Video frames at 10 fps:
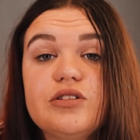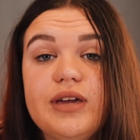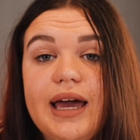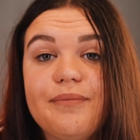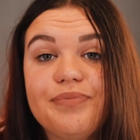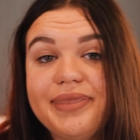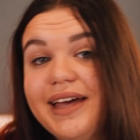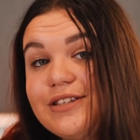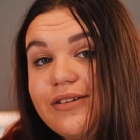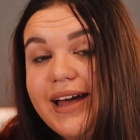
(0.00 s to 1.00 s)
So yeah,
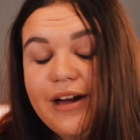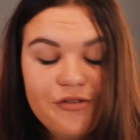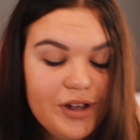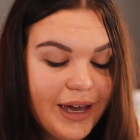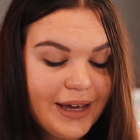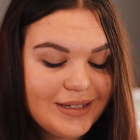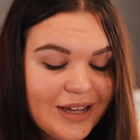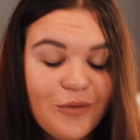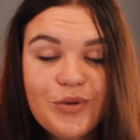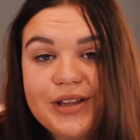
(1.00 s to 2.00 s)
that's all I have for you guys.
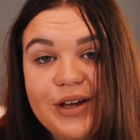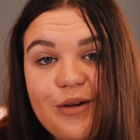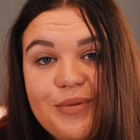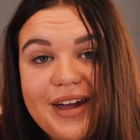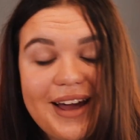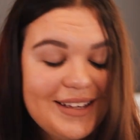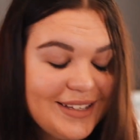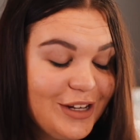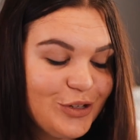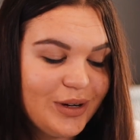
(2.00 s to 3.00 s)
I really hope you guys
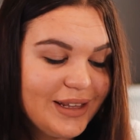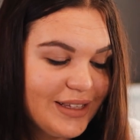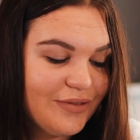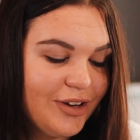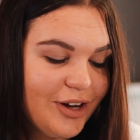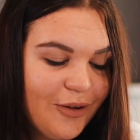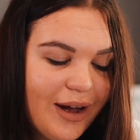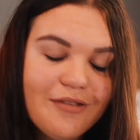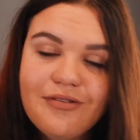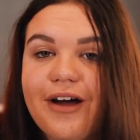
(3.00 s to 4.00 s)
enjoyed this video
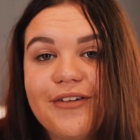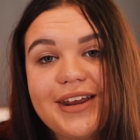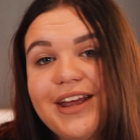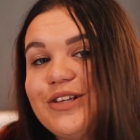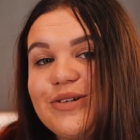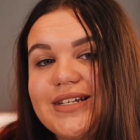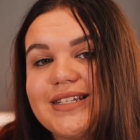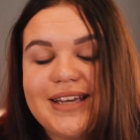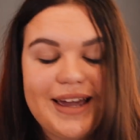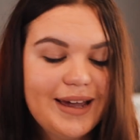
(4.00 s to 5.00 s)
and found it
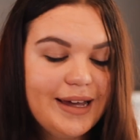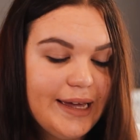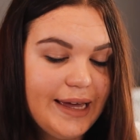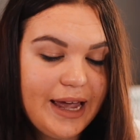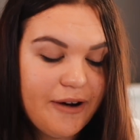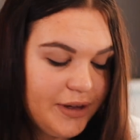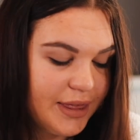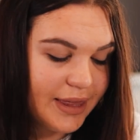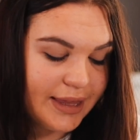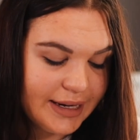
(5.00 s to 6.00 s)
interesting,
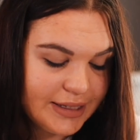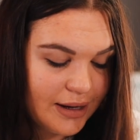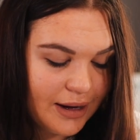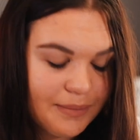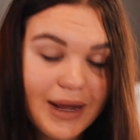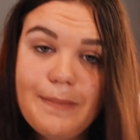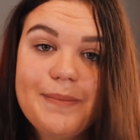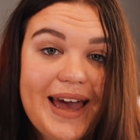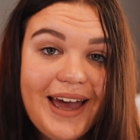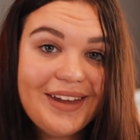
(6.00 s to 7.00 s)
everything that is on my
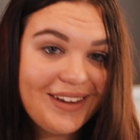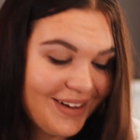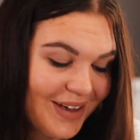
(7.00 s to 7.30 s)
Mac.